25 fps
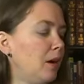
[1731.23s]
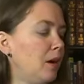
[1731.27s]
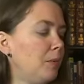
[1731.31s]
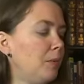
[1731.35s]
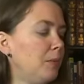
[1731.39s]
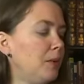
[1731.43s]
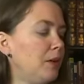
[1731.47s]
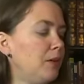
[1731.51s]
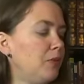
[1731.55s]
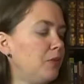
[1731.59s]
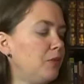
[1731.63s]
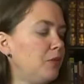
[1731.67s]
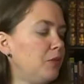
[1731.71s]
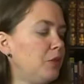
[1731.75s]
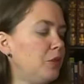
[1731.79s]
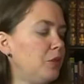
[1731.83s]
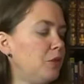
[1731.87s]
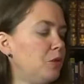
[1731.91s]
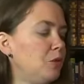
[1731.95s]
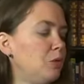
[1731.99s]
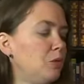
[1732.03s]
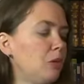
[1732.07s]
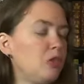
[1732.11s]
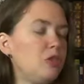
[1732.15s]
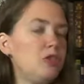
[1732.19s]
If
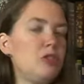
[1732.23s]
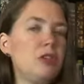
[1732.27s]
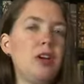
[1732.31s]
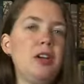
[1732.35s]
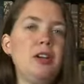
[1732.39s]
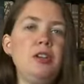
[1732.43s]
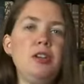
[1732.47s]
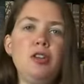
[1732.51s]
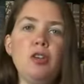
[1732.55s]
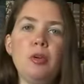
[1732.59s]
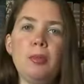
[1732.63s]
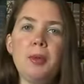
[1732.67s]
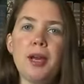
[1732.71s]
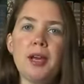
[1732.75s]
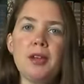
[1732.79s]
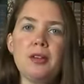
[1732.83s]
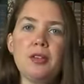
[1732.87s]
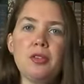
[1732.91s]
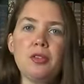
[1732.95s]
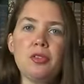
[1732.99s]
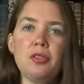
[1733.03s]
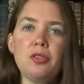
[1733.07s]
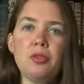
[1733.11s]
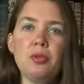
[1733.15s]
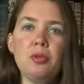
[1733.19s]
you are trying to go back to
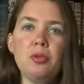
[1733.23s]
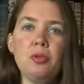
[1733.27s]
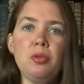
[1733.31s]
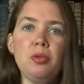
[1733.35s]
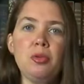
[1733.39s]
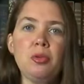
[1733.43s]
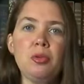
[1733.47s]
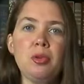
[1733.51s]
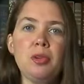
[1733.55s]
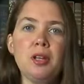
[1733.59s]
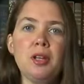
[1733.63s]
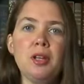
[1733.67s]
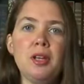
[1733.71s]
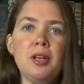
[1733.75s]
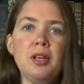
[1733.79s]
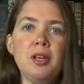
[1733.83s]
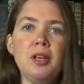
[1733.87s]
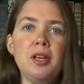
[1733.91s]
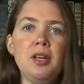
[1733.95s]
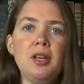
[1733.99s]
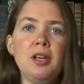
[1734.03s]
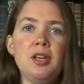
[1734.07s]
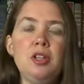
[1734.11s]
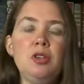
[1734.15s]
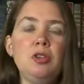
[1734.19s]
school,
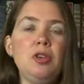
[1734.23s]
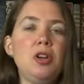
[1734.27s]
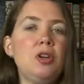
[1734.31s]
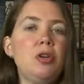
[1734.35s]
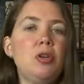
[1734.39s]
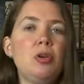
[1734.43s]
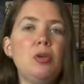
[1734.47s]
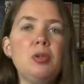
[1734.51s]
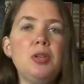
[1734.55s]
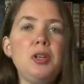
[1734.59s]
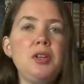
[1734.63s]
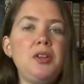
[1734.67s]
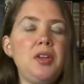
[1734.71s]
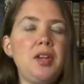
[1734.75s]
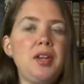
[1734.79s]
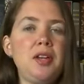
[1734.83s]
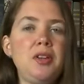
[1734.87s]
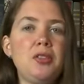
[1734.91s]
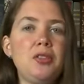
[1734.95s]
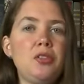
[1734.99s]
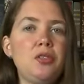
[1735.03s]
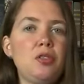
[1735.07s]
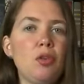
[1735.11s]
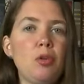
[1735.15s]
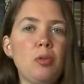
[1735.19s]
you can only take
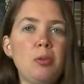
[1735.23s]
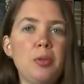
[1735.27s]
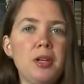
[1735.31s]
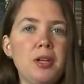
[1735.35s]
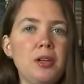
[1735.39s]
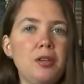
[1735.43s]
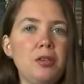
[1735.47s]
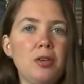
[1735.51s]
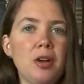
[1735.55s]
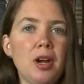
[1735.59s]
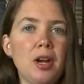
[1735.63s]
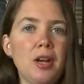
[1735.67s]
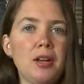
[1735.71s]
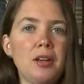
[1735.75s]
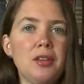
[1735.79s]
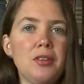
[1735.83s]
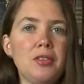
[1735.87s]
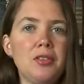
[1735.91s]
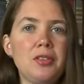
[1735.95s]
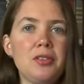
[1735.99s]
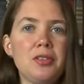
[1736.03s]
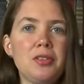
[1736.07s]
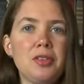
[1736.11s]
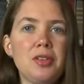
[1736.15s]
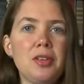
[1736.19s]
so many
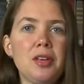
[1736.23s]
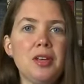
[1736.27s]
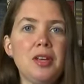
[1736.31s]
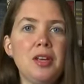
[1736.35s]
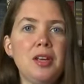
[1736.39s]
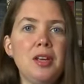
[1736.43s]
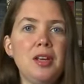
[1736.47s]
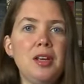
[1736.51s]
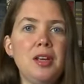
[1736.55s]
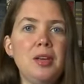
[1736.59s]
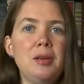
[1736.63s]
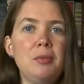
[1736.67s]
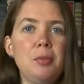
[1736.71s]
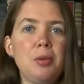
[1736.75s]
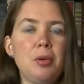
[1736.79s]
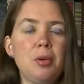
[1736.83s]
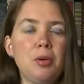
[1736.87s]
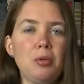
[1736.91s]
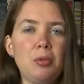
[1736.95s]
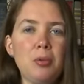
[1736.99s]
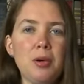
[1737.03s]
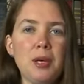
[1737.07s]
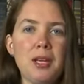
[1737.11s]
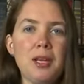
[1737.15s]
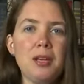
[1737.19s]
credits per
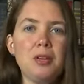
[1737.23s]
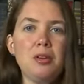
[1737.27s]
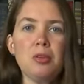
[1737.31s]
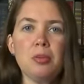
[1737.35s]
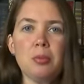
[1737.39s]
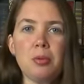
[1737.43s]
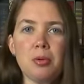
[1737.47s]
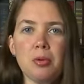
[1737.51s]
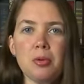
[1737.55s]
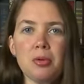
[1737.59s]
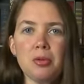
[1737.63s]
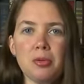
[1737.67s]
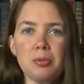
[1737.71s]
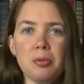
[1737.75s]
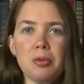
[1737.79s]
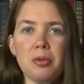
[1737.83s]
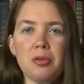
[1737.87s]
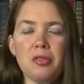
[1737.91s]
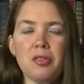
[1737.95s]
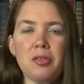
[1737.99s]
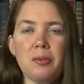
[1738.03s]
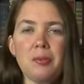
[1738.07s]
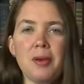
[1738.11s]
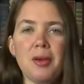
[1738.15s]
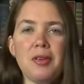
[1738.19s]
week or per
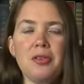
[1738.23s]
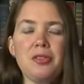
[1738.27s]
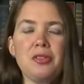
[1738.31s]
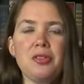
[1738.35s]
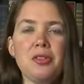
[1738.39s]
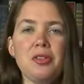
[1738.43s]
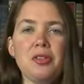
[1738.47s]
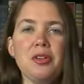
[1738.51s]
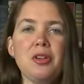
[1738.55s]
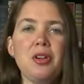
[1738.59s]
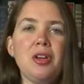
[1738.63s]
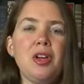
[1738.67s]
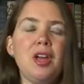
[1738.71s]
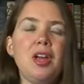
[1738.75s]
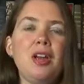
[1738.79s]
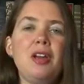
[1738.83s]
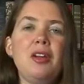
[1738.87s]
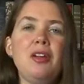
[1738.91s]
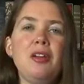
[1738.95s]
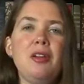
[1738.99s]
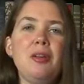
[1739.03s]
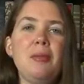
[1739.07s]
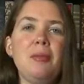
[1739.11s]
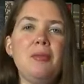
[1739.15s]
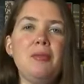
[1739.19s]
semester
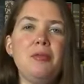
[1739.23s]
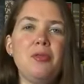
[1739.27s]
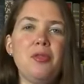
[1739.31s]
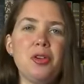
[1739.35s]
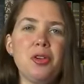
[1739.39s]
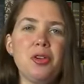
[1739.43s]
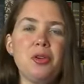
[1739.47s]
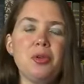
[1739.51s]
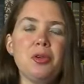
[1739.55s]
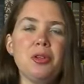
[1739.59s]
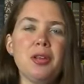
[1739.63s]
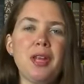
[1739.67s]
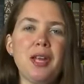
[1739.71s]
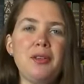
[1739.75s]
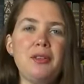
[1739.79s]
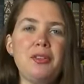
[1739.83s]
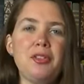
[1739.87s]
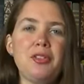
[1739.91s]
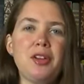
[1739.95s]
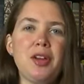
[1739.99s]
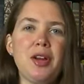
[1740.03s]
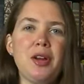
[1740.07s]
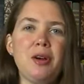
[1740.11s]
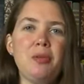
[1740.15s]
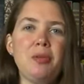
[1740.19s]
for your
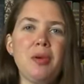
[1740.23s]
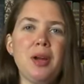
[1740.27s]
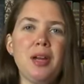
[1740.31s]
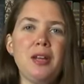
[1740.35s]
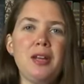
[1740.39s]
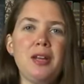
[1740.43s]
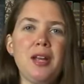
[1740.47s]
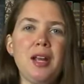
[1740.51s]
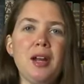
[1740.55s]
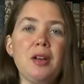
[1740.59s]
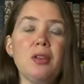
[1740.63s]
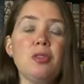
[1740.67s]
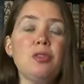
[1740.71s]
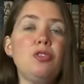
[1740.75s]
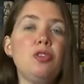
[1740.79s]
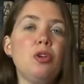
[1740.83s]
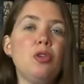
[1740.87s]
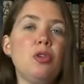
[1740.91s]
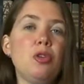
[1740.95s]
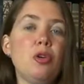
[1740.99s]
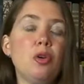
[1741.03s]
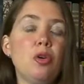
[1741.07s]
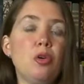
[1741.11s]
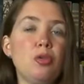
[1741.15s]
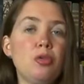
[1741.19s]
lifestyle right now. Don't
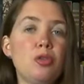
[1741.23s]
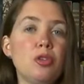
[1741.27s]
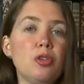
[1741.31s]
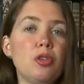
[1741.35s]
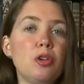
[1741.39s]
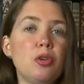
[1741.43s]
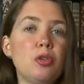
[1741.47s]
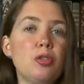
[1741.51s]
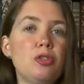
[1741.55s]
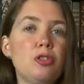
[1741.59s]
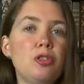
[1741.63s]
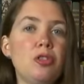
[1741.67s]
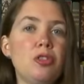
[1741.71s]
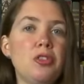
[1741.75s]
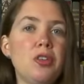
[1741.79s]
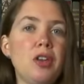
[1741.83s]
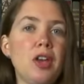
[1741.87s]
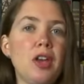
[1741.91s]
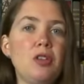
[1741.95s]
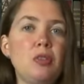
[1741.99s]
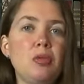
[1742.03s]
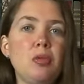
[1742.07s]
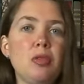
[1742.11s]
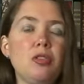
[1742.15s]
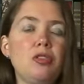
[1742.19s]
overload your
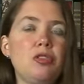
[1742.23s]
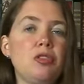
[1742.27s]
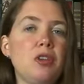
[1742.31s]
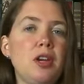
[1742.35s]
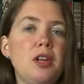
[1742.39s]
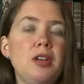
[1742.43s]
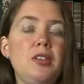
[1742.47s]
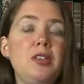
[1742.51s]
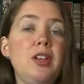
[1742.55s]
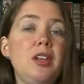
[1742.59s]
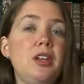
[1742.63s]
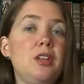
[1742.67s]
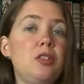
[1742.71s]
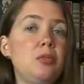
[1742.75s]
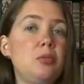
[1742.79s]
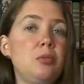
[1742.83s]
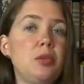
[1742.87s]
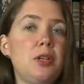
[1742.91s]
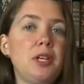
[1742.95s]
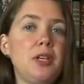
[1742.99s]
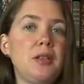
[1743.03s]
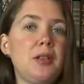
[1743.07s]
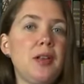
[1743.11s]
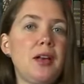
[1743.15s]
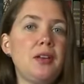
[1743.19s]
schedule and try to take 3
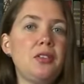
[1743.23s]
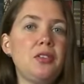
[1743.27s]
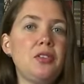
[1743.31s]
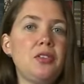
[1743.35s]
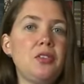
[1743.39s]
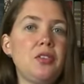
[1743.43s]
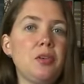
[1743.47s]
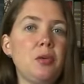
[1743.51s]
classes at